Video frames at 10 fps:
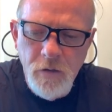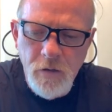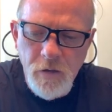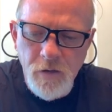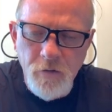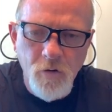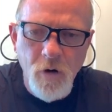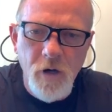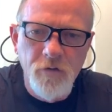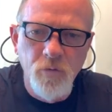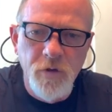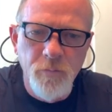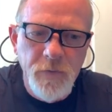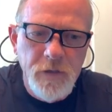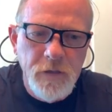of Crocs
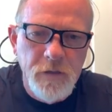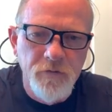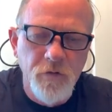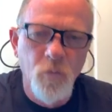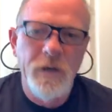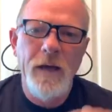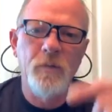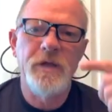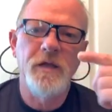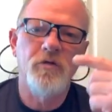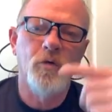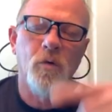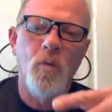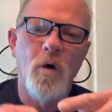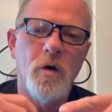with me. And so when I would get to a
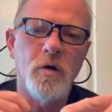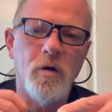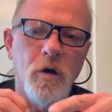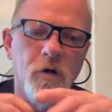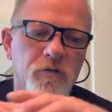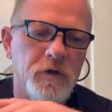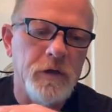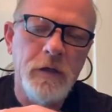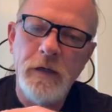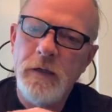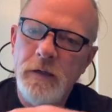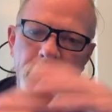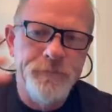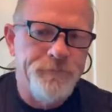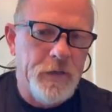water crossing,
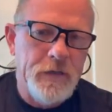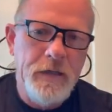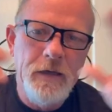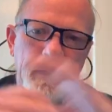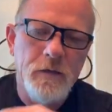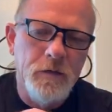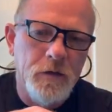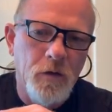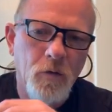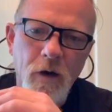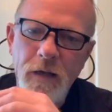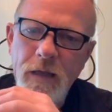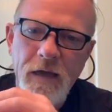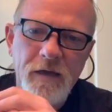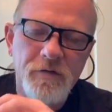again, you know, a lot of
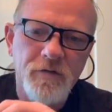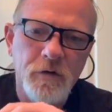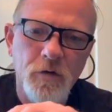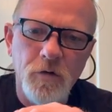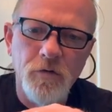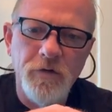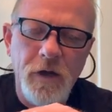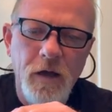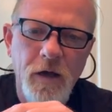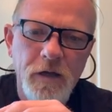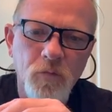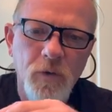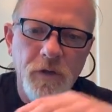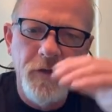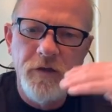guys and girls that I hiked
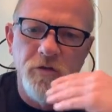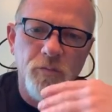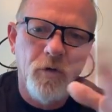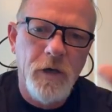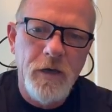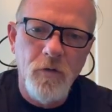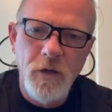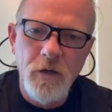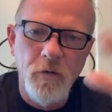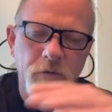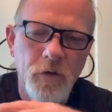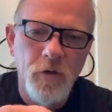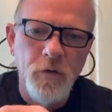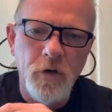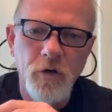with, they just plowed right on
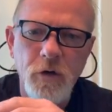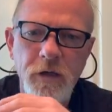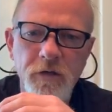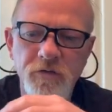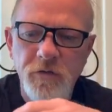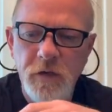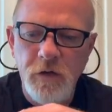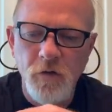through the creeks and